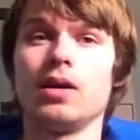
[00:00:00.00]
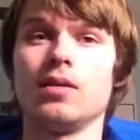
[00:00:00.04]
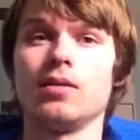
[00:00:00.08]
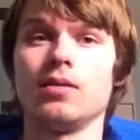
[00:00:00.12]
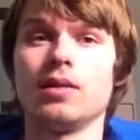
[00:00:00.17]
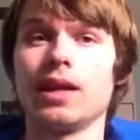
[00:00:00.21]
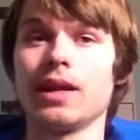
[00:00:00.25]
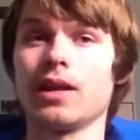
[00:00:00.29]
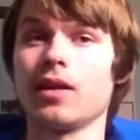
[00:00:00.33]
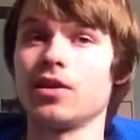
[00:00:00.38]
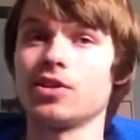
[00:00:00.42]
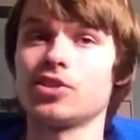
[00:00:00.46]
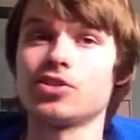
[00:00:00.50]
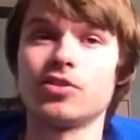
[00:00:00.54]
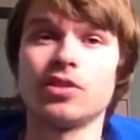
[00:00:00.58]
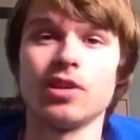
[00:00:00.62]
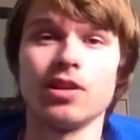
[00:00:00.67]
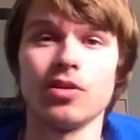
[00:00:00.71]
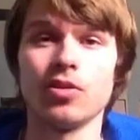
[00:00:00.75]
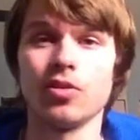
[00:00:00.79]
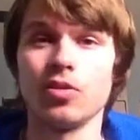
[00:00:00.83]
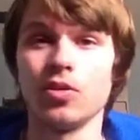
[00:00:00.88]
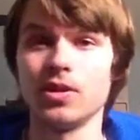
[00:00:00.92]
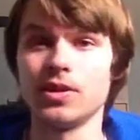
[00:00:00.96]
like Oscar
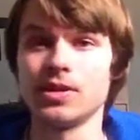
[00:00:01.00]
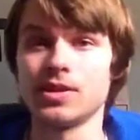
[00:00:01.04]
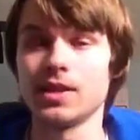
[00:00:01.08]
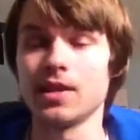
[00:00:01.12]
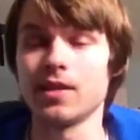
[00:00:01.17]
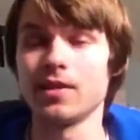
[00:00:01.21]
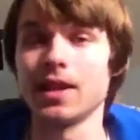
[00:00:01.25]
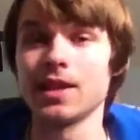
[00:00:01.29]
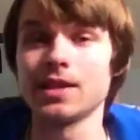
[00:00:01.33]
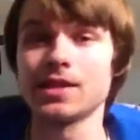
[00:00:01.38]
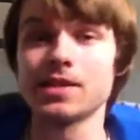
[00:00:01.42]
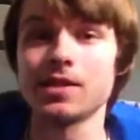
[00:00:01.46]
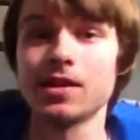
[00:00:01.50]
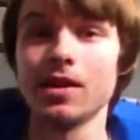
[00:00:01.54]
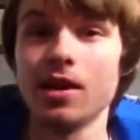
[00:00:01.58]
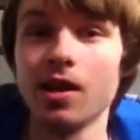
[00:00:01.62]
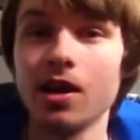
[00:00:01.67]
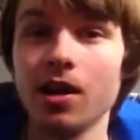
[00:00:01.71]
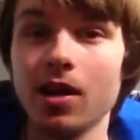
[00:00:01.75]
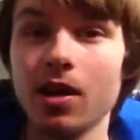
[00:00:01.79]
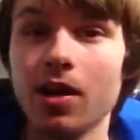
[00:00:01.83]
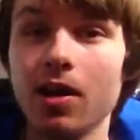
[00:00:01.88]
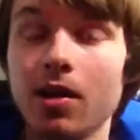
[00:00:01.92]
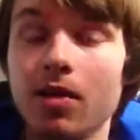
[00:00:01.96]
De La Hoya said, that's
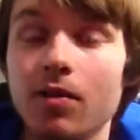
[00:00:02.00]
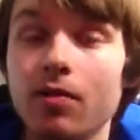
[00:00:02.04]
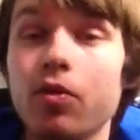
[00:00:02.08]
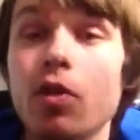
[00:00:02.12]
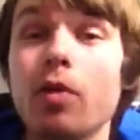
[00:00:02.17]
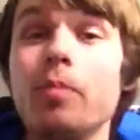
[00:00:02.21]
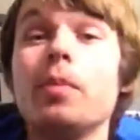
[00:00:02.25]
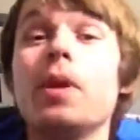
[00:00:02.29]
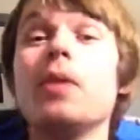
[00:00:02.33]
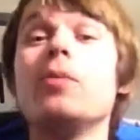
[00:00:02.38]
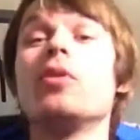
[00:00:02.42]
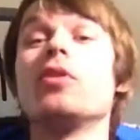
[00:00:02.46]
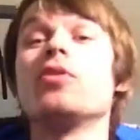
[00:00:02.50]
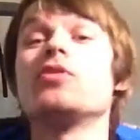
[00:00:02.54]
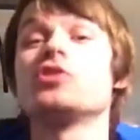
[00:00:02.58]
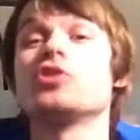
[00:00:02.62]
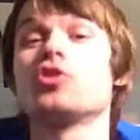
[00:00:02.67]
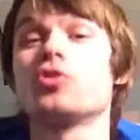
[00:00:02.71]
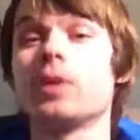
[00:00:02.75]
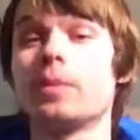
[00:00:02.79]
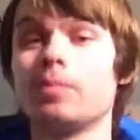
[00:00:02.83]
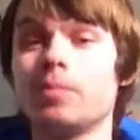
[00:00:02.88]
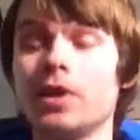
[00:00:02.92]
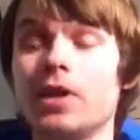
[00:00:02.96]
Floyd Mayweather's
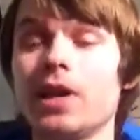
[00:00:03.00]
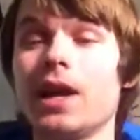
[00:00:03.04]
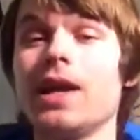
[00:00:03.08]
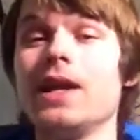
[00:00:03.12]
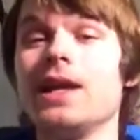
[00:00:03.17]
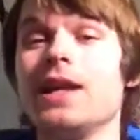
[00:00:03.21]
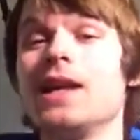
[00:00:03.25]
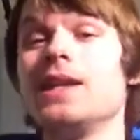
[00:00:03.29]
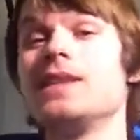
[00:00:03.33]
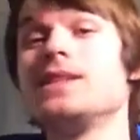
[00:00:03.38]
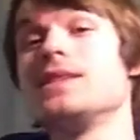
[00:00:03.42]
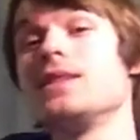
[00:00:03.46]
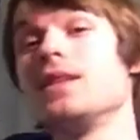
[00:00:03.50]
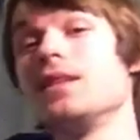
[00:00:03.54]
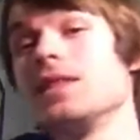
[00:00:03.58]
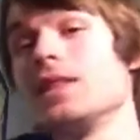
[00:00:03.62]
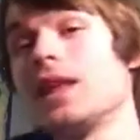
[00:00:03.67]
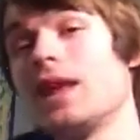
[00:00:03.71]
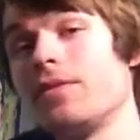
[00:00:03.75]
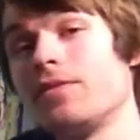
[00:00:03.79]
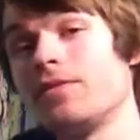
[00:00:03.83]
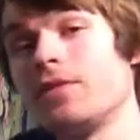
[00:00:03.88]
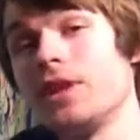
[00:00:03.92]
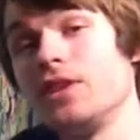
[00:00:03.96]
kryptonite is the
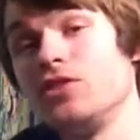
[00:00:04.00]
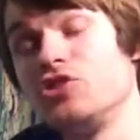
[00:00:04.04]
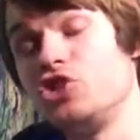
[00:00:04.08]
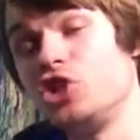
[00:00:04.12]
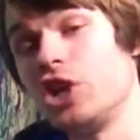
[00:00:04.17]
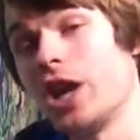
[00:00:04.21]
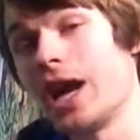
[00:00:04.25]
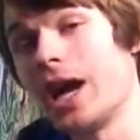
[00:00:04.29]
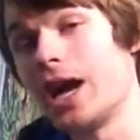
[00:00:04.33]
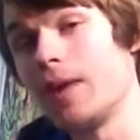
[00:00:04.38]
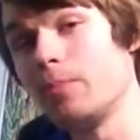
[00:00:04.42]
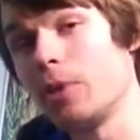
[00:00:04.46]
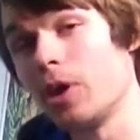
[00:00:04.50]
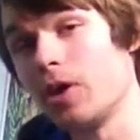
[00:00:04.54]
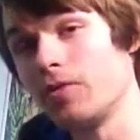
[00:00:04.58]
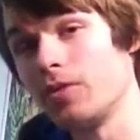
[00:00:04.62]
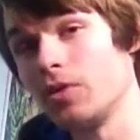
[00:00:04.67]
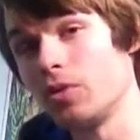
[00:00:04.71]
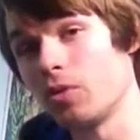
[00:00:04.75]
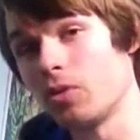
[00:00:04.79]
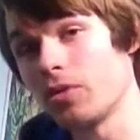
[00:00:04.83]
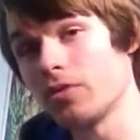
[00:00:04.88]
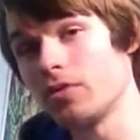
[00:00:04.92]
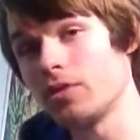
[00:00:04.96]
left jab of
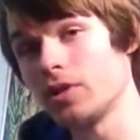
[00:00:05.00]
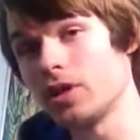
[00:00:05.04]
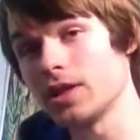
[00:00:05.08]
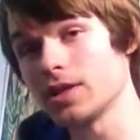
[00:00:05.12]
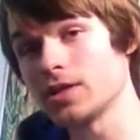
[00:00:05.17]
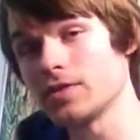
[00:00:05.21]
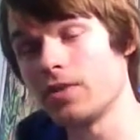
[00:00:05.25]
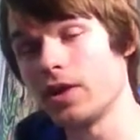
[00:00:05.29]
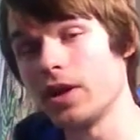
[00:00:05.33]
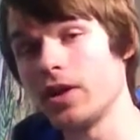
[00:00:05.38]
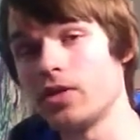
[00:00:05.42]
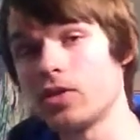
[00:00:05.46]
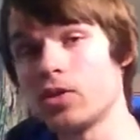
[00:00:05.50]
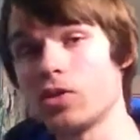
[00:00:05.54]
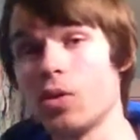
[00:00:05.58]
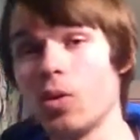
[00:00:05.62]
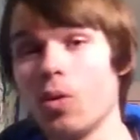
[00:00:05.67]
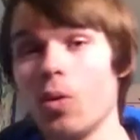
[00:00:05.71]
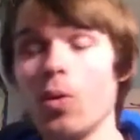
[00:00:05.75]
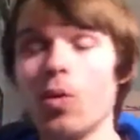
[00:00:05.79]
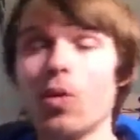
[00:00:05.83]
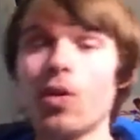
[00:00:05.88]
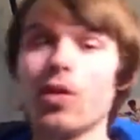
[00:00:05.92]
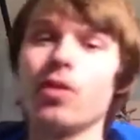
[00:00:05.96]
an orthodox fighter,
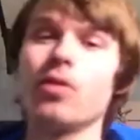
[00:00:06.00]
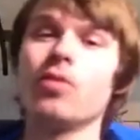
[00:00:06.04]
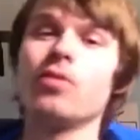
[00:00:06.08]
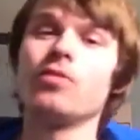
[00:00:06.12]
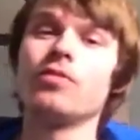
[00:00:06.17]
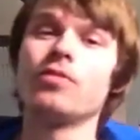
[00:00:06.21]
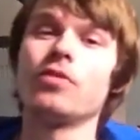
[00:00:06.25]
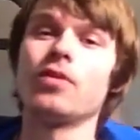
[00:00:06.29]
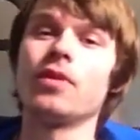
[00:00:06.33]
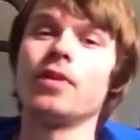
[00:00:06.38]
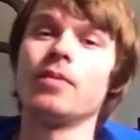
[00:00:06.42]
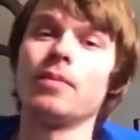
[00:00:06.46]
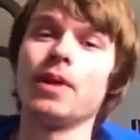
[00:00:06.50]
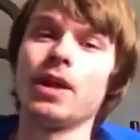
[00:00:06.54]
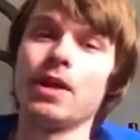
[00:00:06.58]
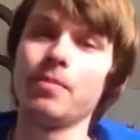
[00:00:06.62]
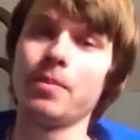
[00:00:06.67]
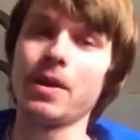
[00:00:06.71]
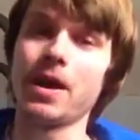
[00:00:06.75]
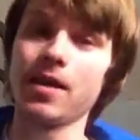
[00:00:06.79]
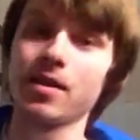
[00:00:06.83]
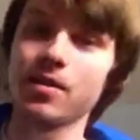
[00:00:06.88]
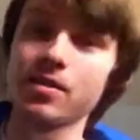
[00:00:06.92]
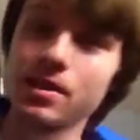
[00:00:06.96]
or for Manny
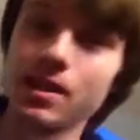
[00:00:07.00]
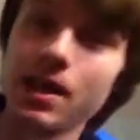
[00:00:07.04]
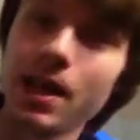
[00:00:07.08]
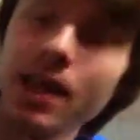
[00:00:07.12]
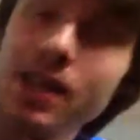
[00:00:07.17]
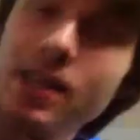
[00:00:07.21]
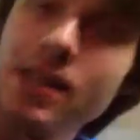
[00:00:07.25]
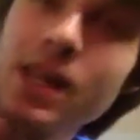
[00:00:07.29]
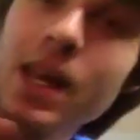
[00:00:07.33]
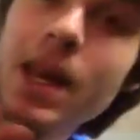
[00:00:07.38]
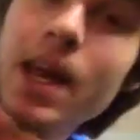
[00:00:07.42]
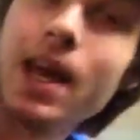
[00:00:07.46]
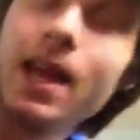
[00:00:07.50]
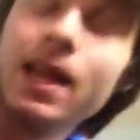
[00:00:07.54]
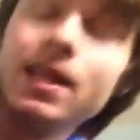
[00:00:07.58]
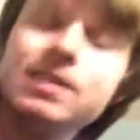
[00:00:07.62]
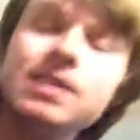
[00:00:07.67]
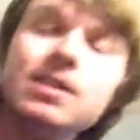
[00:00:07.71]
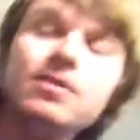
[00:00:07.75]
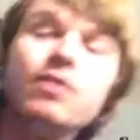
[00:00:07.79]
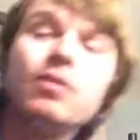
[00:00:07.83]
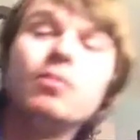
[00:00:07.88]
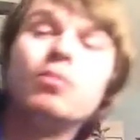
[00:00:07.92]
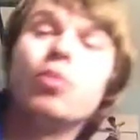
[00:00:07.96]
Pacquiao's case, it's
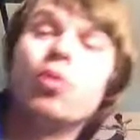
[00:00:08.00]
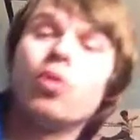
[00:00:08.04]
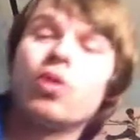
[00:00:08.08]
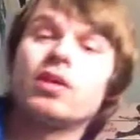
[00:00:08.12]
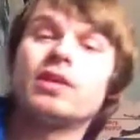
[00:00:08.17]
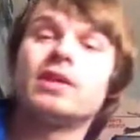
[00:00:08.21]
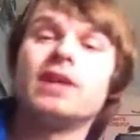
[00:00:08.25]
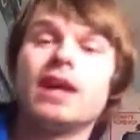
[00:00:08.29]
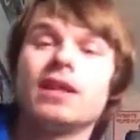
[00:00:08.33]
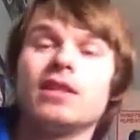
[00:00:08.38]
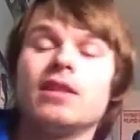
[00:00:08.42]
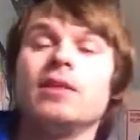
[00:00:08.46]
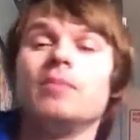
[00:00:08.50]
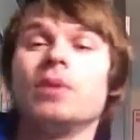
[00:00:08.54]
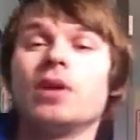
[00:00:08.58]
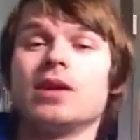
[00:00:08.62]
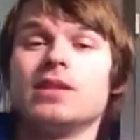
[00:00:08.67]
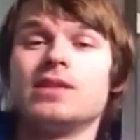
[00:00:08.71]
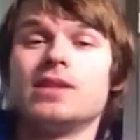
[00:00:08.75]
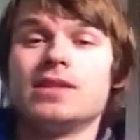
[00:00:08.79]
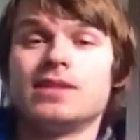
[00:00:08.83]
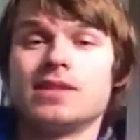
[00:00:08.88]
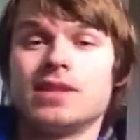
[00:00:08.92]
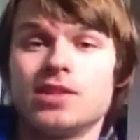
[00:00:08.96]
even more deadly
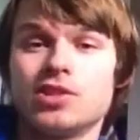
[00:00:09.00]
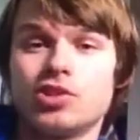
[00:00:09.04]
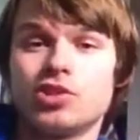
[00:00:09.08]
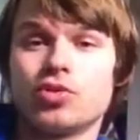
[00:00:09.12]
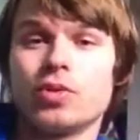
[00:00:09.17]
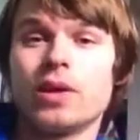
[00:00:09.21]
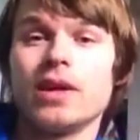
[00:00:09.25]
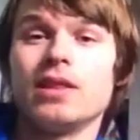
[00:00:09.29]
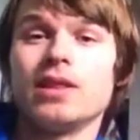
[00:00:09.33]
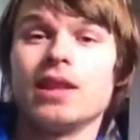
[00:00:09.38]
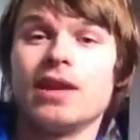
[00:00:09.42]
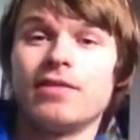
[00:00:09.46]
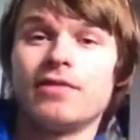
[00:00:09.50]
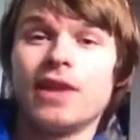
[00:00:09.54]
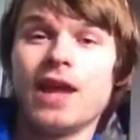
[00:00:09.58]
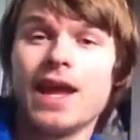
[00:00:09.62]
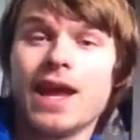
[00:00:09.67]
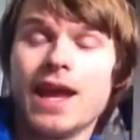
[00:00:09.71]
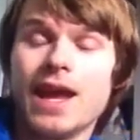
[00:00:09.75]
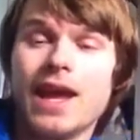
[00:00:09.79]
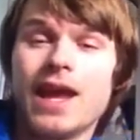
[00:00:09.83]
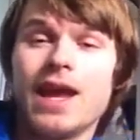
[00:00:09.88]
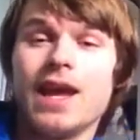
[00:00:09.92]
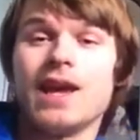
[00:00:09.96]
because it's the straight left
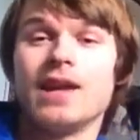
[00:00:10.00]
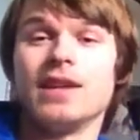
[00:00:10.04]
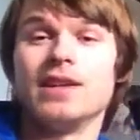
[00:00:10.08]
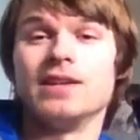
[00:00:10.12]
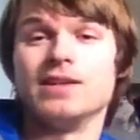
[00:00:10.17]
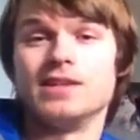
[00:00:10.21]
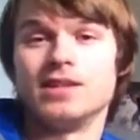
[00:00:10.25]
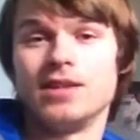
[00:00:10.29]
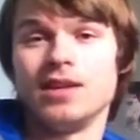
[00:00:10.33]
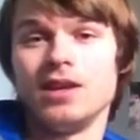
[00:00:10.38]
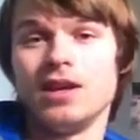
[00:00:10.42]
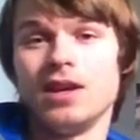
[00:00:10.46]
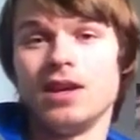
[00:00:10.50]
hand